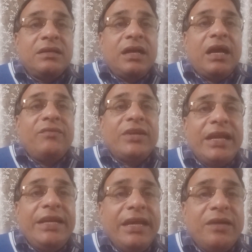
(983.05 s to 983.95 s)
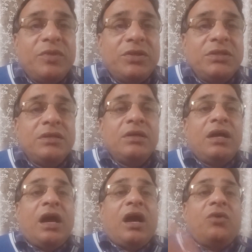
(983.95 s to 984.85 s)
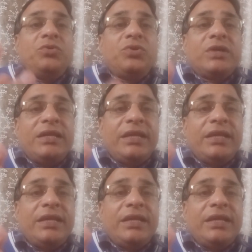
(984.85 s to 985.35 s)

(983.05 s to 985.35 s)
have an idea about how you can